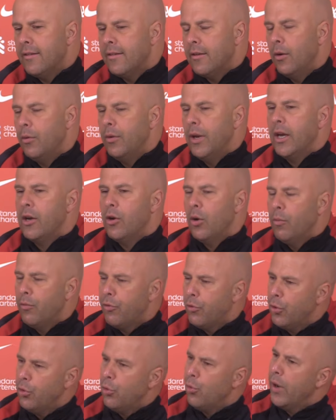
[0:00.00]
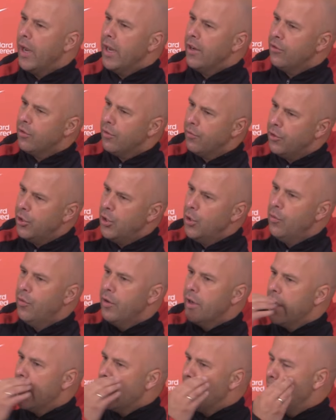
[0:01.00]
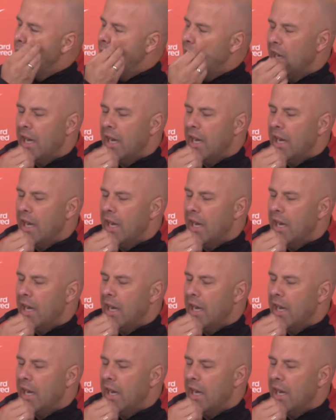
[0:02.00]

So they come through the ranks of the youth academy,